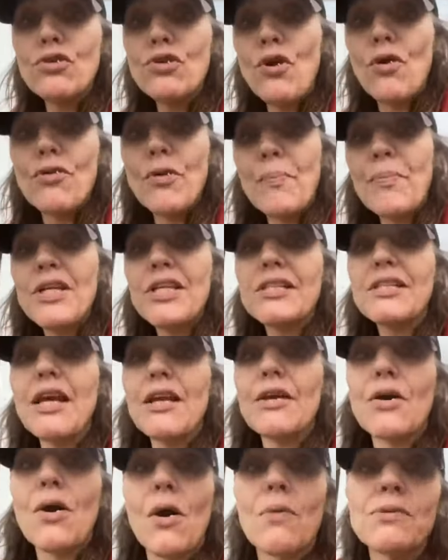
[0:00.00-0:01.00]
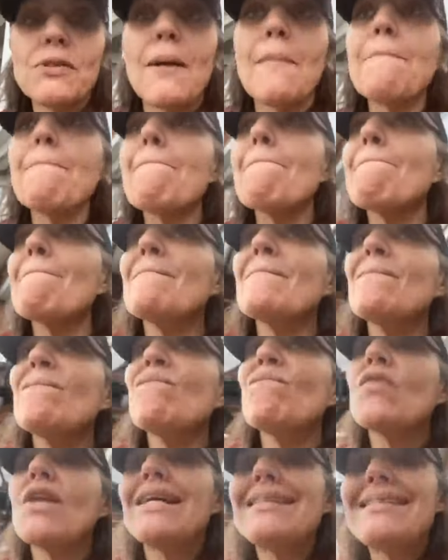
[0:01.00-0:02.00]
or not the police helicopter,
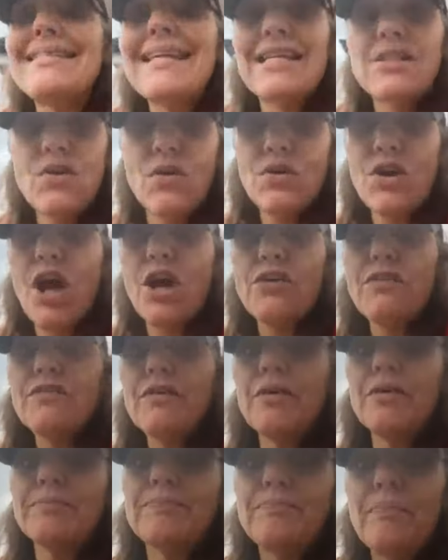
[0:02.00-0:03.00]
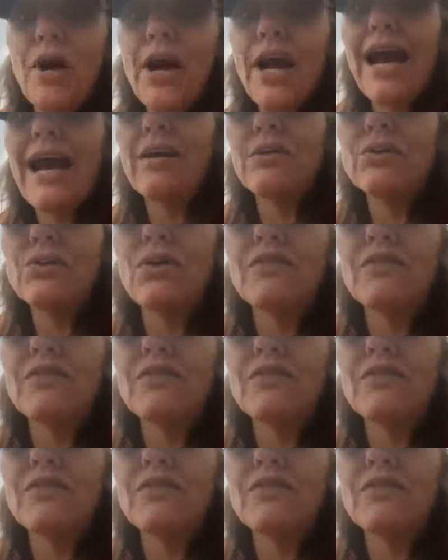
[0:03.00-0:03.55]
dead on over my house,